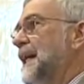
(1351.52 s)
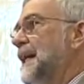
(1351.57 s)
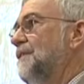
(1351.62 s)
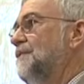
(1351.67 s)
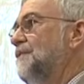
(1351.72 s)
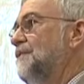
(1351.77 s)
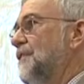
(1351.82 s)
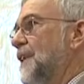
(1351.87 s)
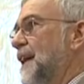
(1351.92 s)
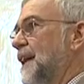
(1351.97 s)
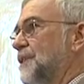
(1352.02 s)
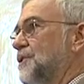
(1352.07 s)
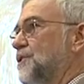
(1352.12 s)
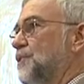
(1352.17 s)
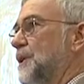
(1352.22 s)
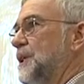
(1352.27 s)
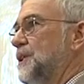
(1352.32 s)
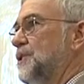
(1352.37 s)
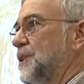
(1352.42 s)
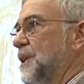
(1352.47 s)
In
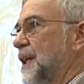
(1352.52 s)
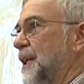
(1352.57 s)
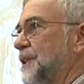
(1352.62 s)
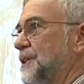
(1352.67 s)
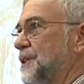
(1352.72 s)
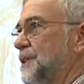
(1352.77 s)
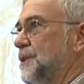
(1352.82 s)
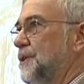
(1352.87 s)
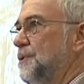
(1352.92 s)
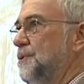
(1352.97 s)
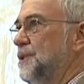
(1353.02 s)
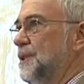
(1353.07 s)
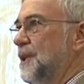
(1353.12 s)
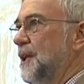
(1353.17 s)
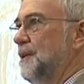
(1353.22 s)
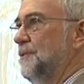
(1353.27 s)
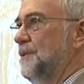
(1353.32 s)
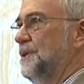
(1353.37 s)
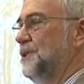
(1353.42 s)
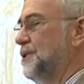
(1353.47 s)
fact, we try to use
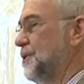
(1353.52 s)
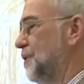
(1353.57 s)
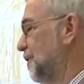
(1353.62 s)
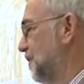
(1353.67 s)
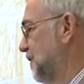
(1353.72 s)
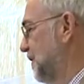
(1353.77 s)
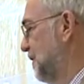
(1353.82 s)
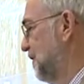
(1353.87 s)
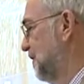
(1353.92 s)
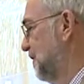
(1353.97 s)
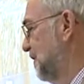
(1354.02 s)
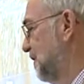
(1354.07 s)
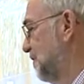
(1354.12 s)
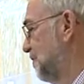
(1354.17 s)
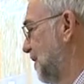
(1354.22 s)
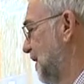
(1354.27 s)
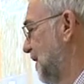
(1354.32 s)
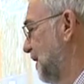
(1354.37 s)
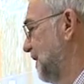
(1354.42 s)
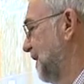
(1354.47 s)
our resources
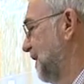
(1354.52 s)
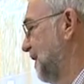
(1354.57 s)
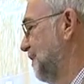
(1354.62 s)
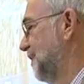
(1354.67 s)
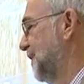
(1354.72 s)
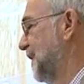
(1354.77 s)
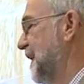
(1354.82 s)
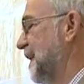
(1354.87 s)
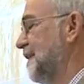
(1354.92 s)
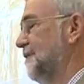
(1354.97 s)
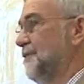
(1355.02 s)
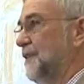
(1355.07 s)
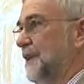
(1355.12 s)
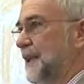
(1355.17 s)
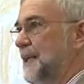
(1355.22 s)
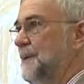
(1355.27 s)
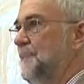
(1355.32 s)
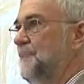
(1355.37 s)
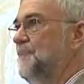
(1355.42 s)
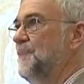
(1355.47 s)
rather
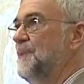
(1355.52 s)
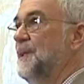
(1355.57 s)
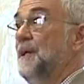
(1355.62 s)
carefully.